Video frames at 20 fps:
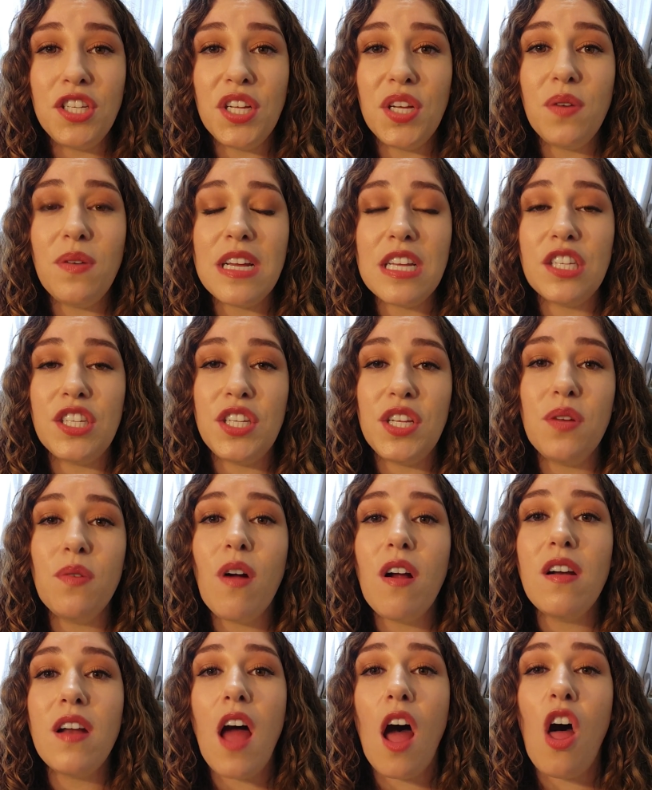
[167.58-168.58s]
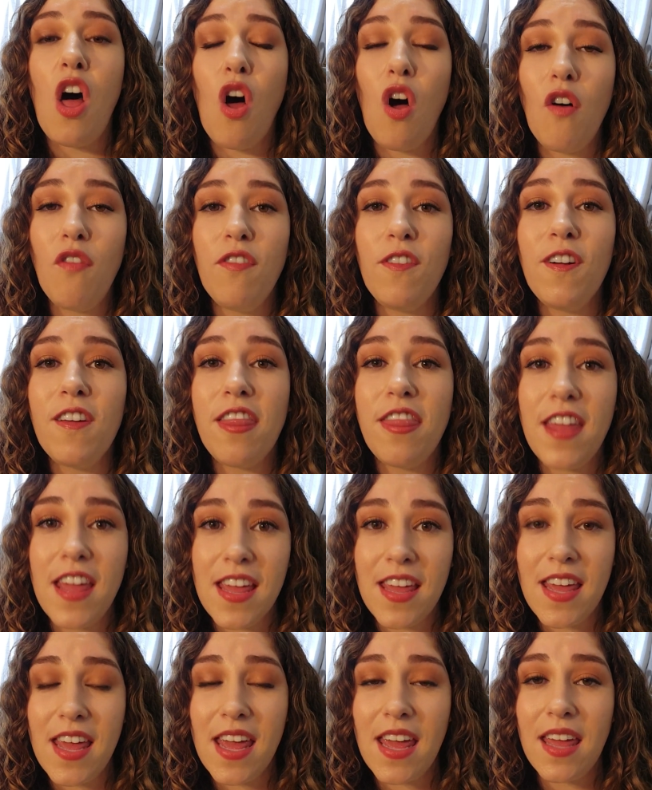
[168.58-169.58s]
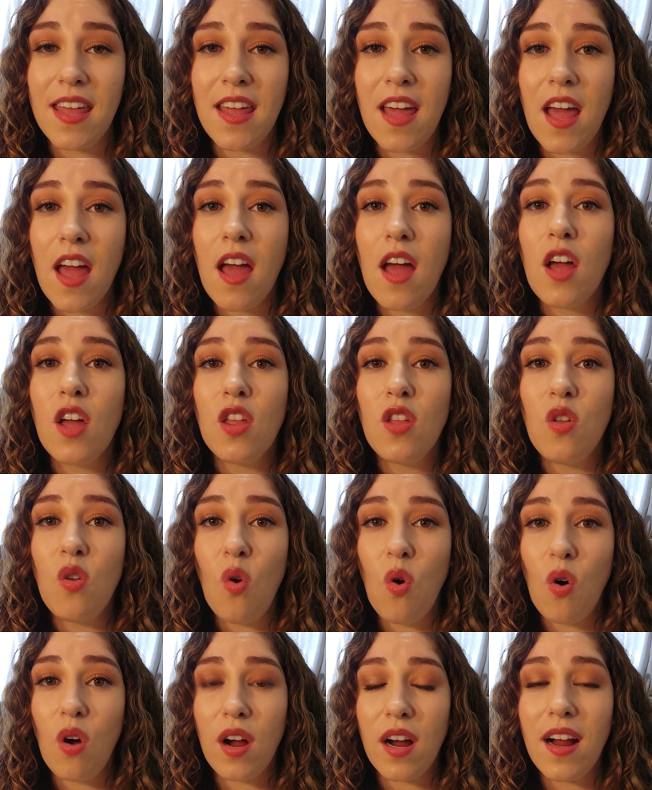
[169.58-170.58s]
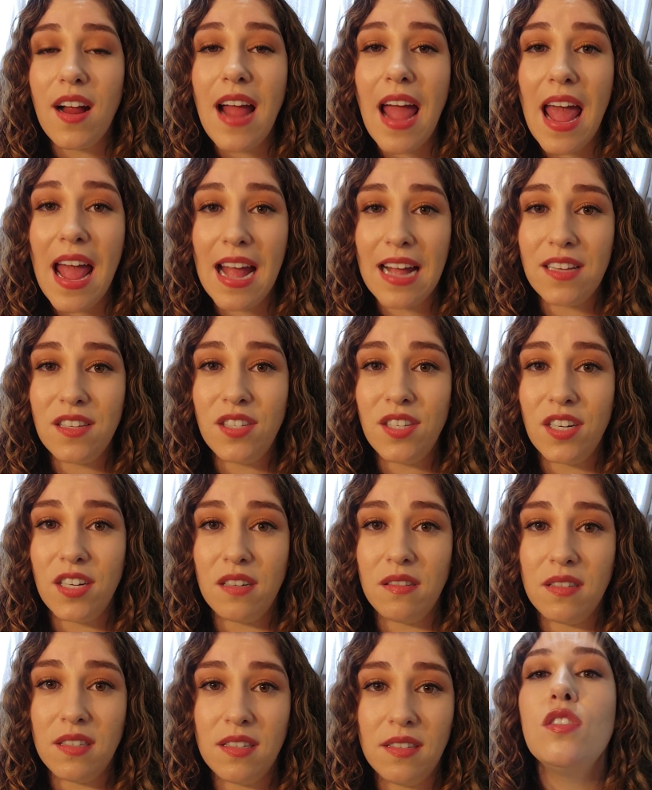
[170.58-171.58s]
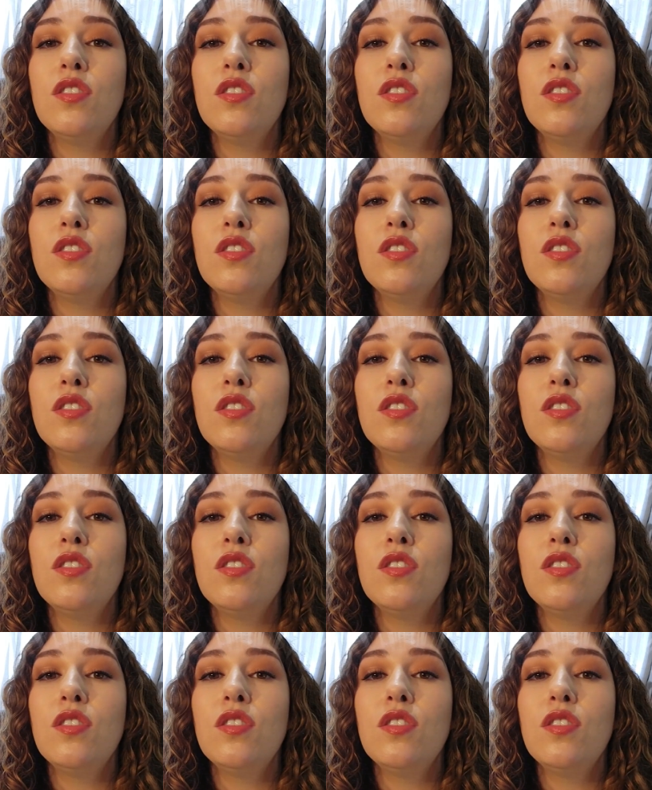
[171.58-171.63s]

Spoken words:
to is you are not overthinking your answers.